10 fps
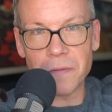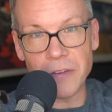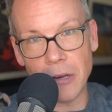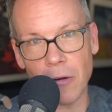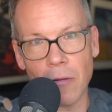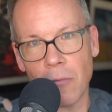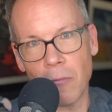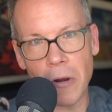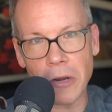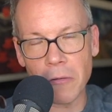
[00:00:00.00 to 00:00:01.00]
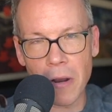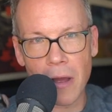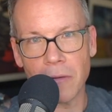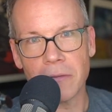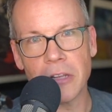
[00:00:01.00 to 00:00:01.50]
of deer running
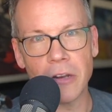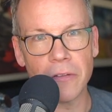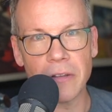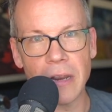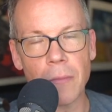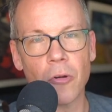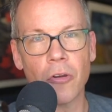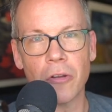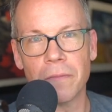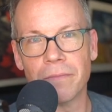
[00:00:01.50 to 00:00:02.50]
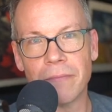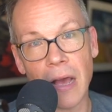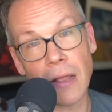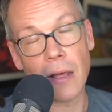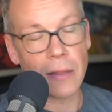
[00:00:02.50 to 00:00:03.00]
around you know the neighborhood.
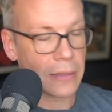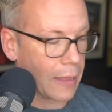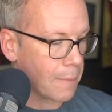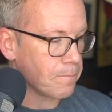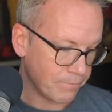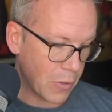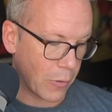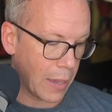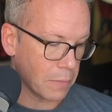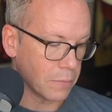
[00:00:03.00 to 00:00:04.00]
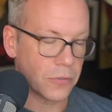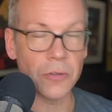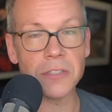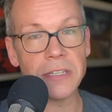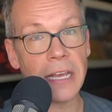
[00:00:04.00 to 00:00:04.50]
I, I like that. Okay,
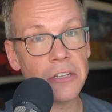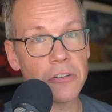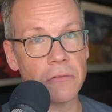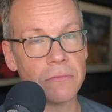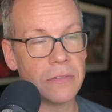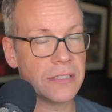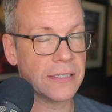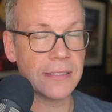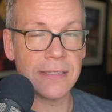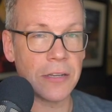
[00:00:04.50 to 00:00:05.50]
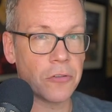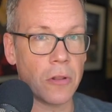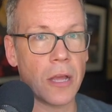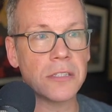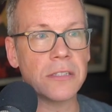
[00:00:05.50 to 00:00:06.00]
so it's nature. This isn't
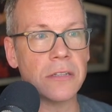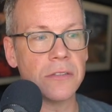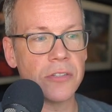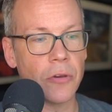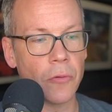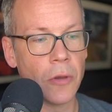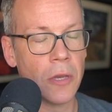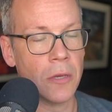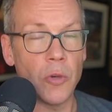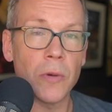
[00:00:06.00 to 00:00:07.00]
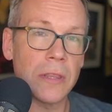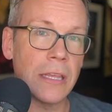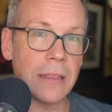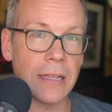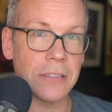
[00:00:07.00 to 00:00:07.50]
central Austin. So you would
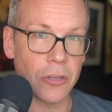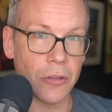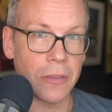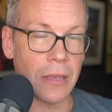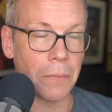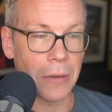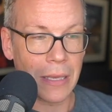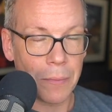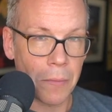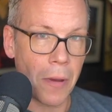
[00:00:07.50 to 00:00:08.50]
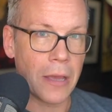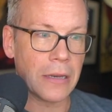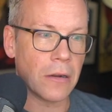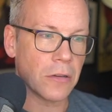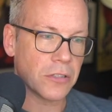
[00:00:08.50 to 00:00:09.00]
think that's a good thing, but keep in
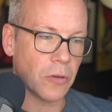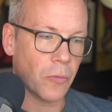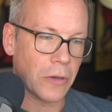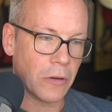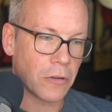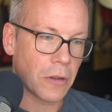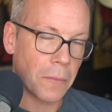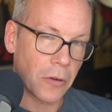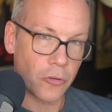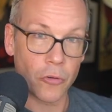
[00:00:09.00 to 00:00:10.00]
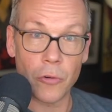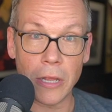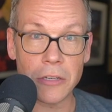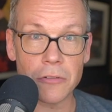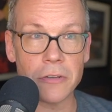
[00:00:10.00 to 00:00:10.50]
mind it also, when you're talking about true
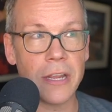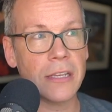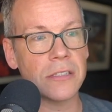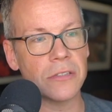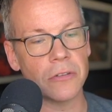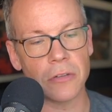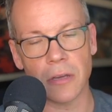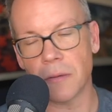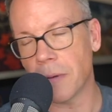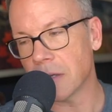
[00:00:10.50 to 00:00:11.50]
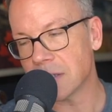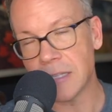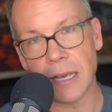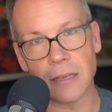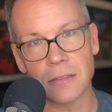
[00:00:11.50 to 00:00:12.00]
nature in Texas, you're talking about
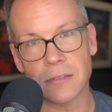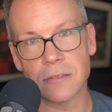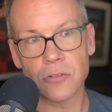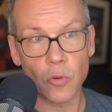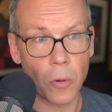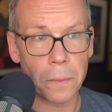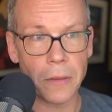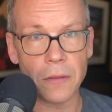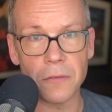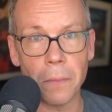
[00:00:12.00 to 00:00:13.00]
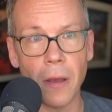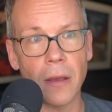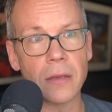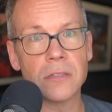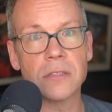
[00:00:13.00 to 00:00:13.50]
snakes, scorpions,
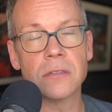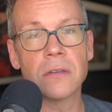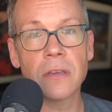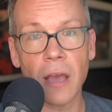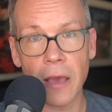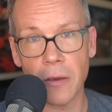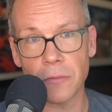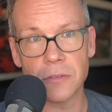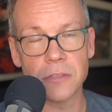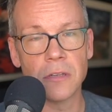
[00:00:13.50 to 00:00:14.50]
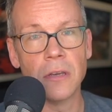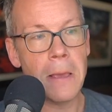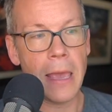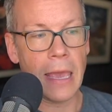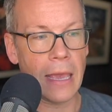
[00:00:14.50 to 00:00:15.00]
bugs, coyotes,
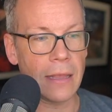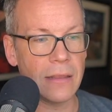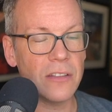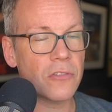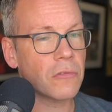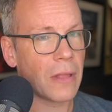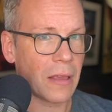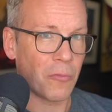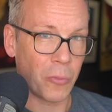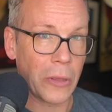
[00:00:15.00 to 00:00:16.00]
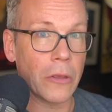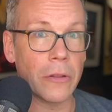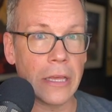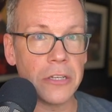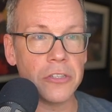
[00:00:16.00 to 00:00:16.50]
and these are like
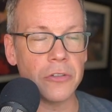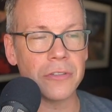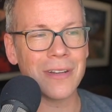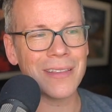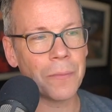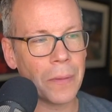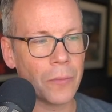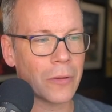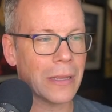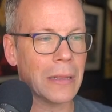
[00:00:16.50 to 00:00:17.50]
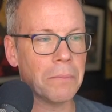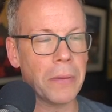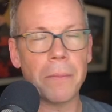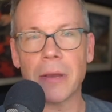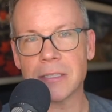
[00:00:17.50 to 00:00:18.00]
real issues. Not that people are getting
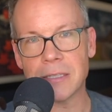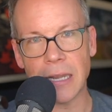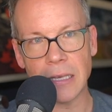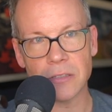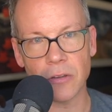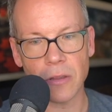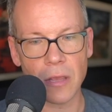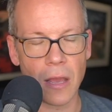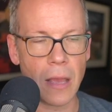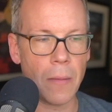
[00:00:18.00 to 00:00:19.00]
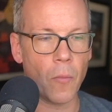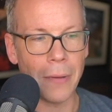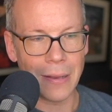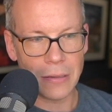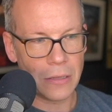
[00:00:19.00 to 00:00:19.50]
bit by snakes all the time,
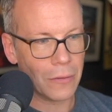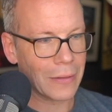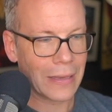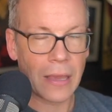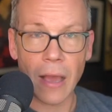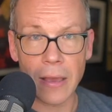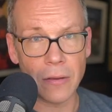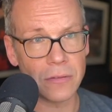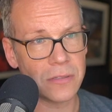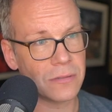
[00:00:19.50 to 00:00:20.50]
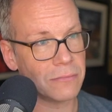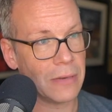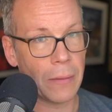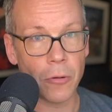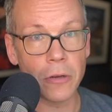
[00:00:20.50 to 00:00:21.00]
but you know, like coyotes,
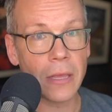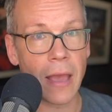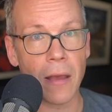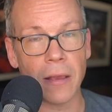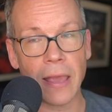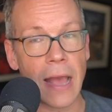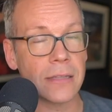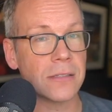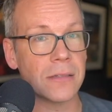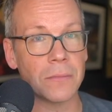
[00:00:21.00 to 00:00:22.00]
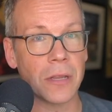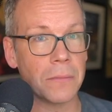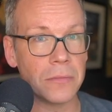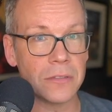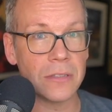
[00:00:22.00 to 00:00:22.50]
neighborhood ca cats
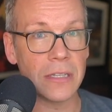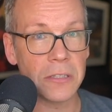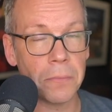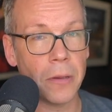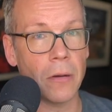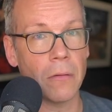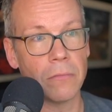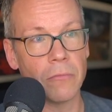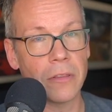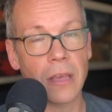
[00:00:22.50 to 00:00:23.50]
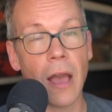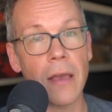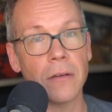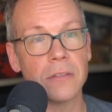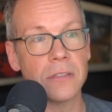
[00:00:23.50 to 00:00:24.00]
sometimes disappear with
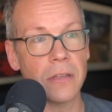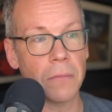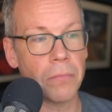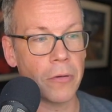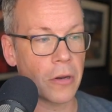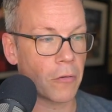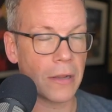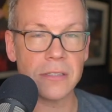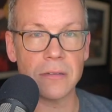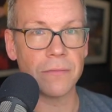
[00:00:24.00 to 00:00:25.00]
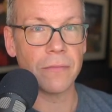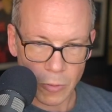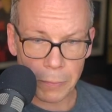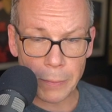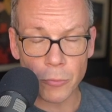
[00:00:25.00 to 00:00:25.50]
coyotes. They're pretty aggressive.
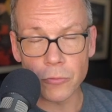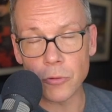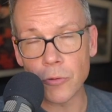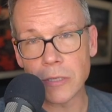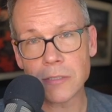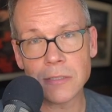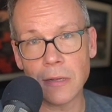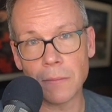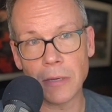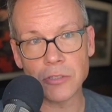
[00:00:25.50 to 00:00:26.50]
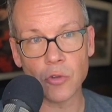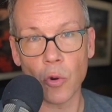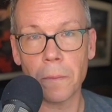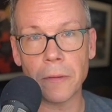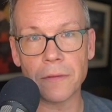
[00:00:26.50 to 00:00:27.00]
People do get stung by
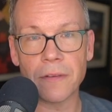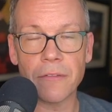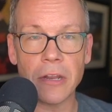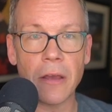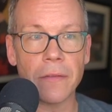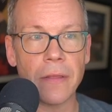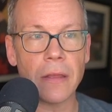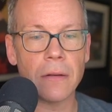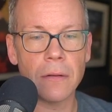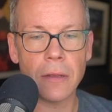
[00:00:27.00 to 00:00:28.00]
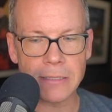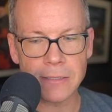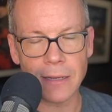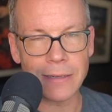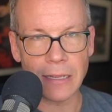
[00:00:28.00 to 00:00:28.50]
scorpions every now and then.
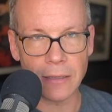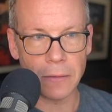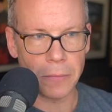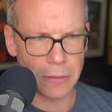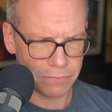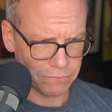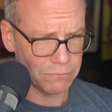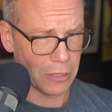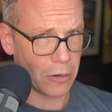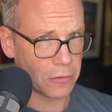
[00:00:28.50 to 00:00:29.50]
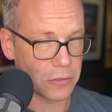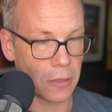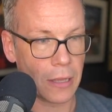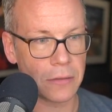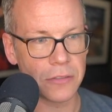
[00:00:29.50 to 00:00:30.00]
It's not deadly, but it hurts a
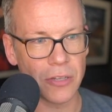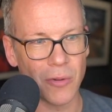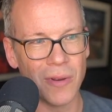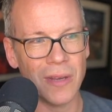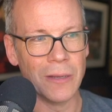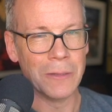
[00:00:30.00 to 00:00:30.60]
lot. So,